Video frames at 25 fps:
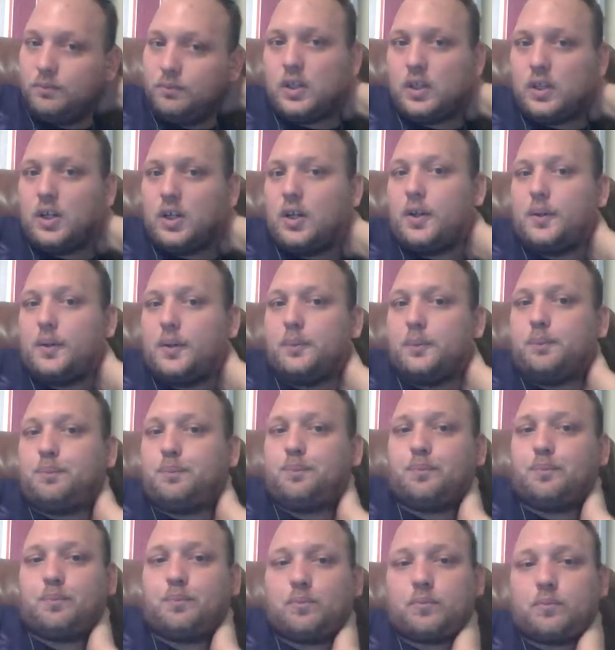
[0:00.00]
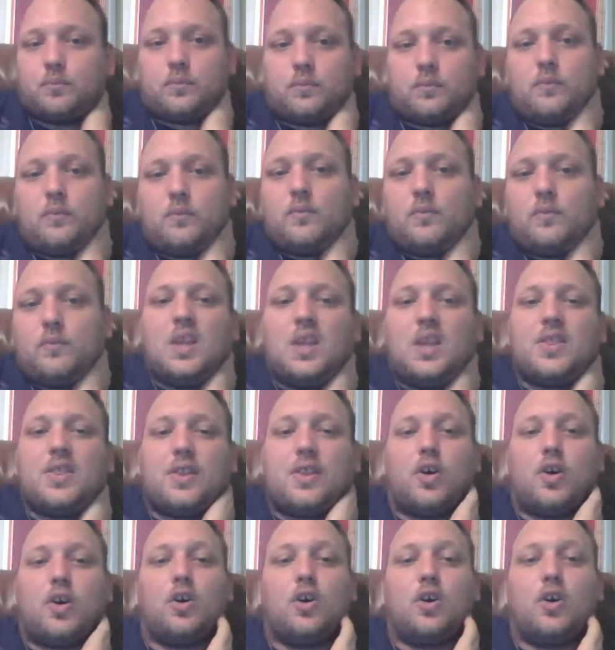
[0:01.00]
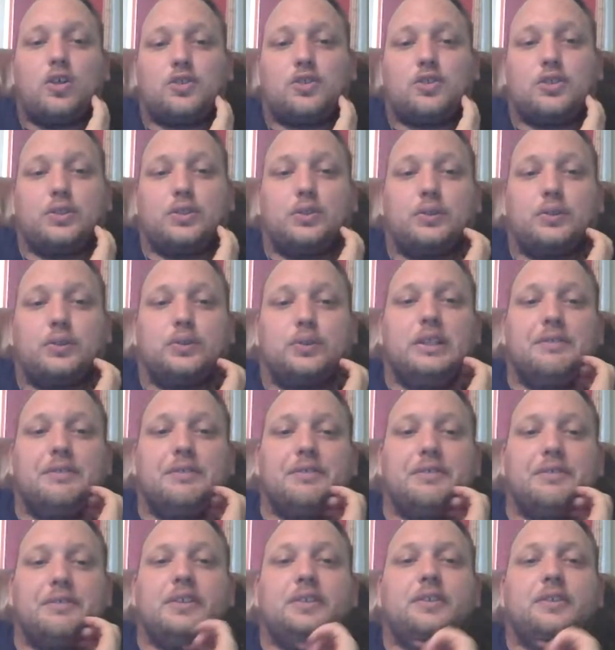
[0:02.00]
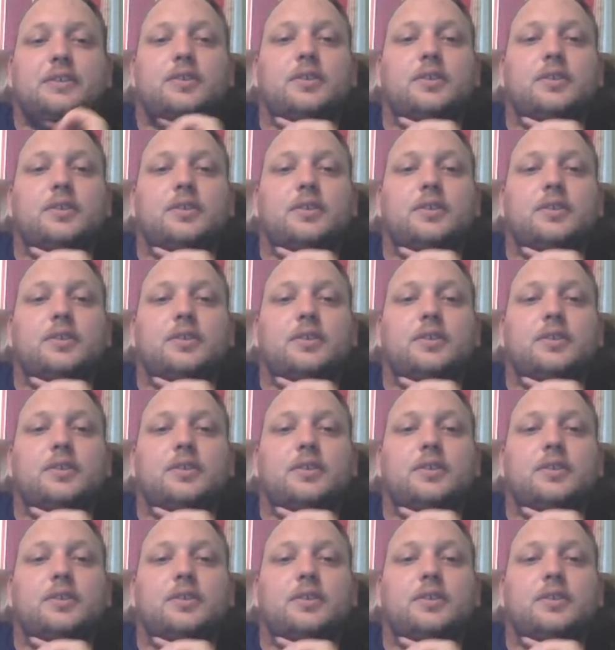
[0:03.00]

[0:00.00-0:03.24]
Um, there are also even